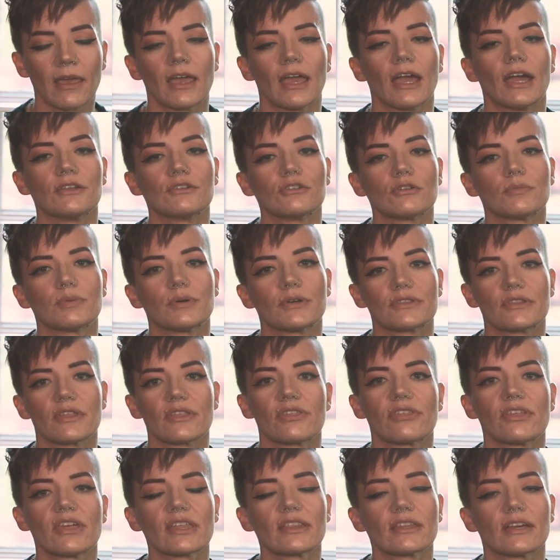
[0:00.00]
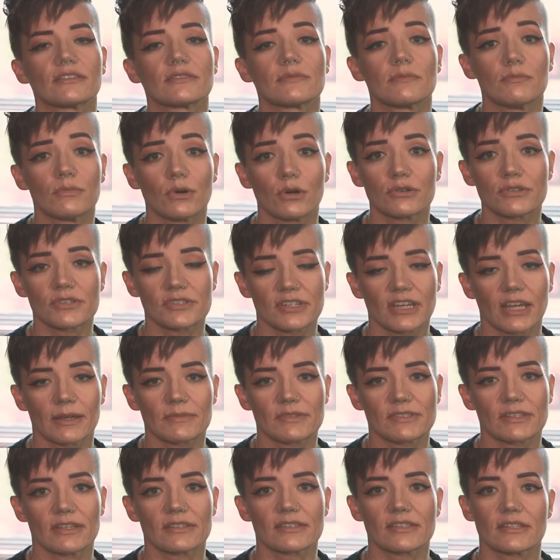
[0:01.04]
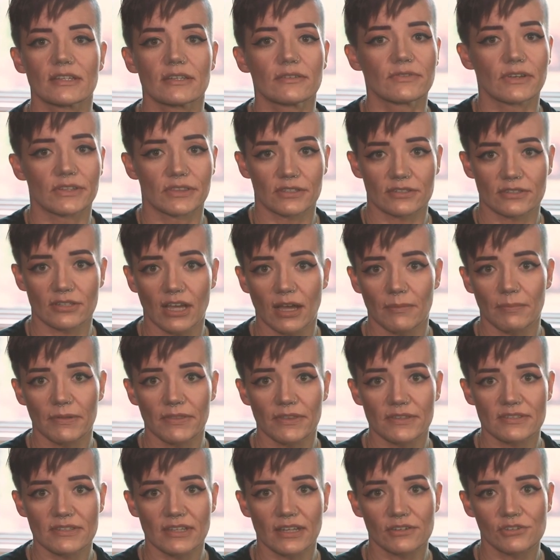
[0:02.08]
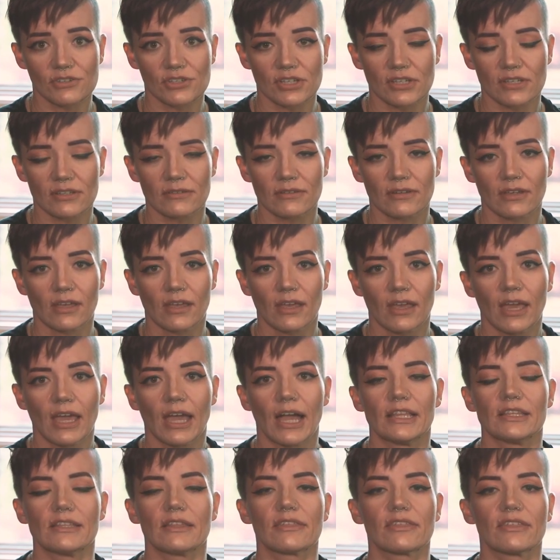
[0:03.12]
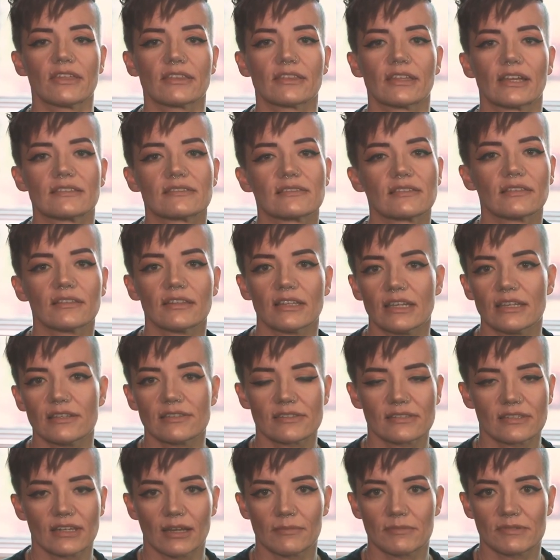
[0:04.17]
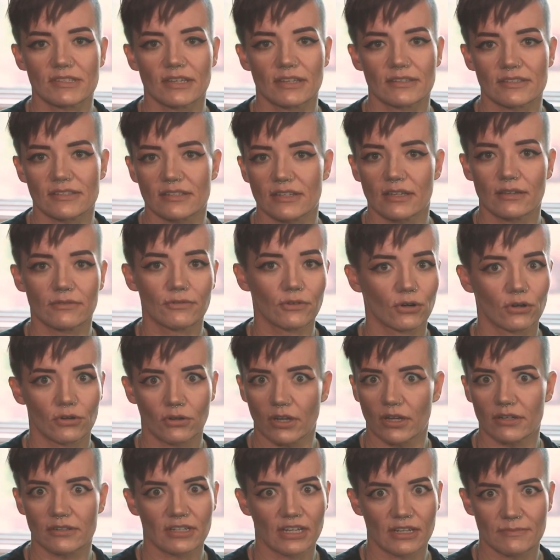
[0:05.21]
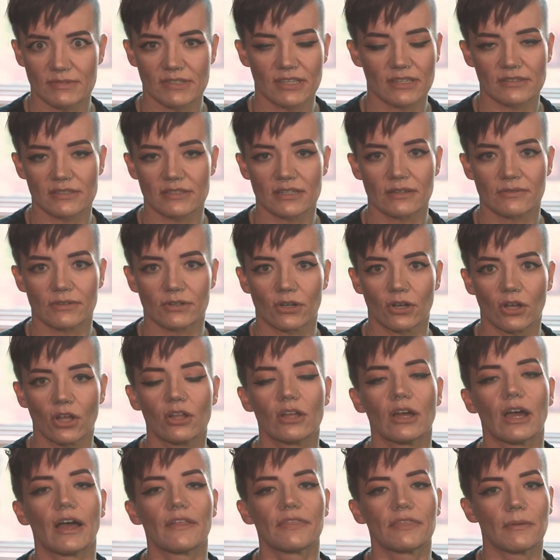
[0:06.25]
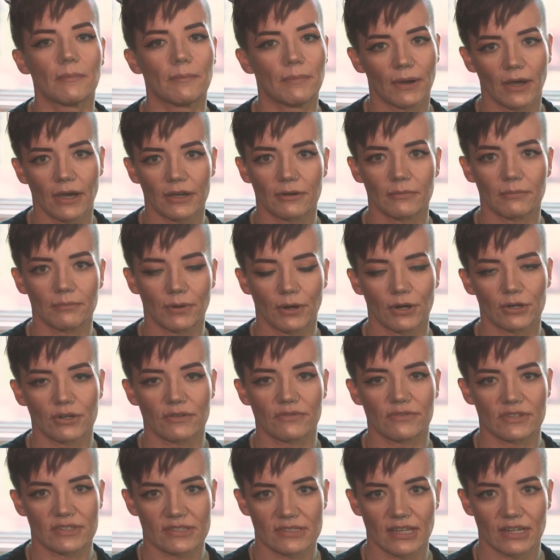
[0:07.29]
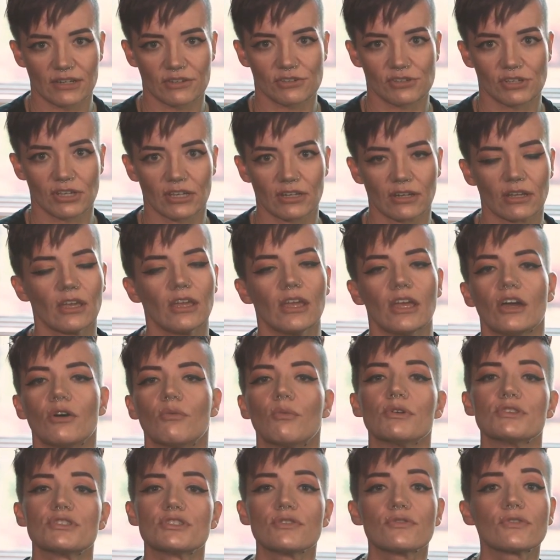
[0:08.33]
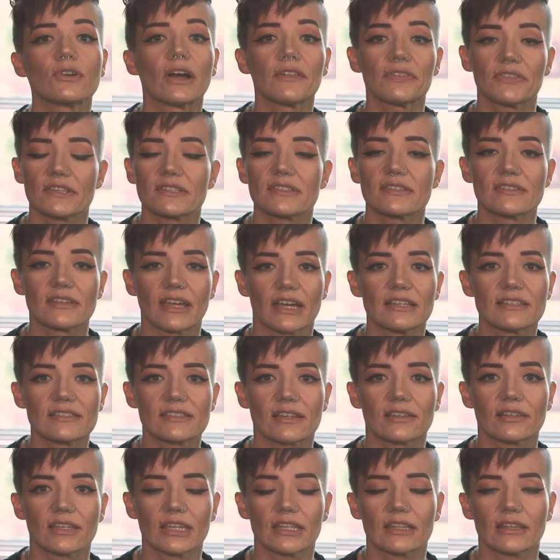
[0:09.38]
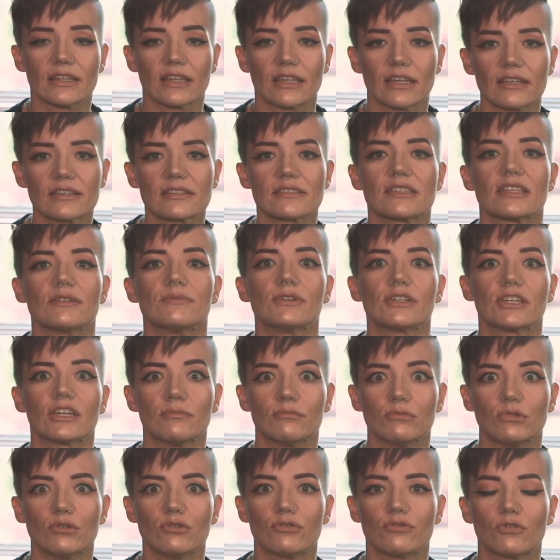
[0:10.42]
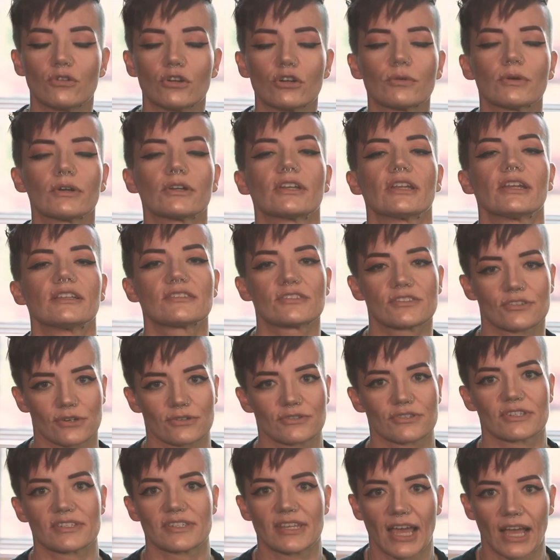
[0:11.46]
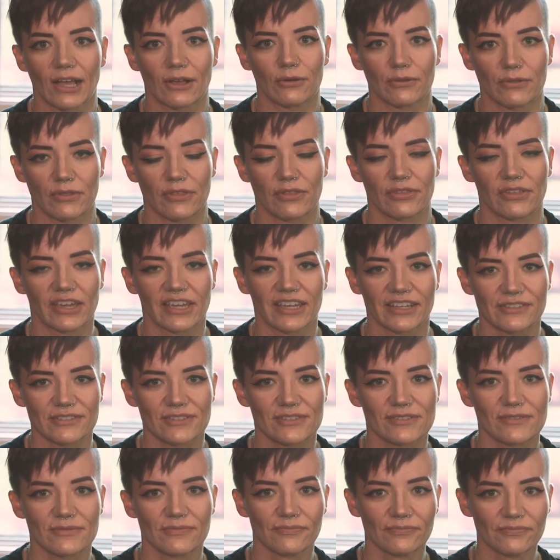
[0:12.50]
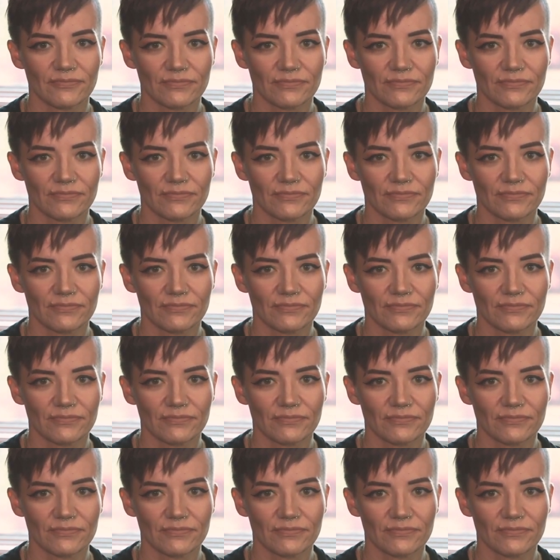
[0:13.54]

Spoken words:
and you'll put the thing that's most time sensitive at the top of the section and the thing that's least time sensitive or not time sensitive at all at the bottom part of the section. Once you've got this nice clean list, then we can move forward and start to tackle the things.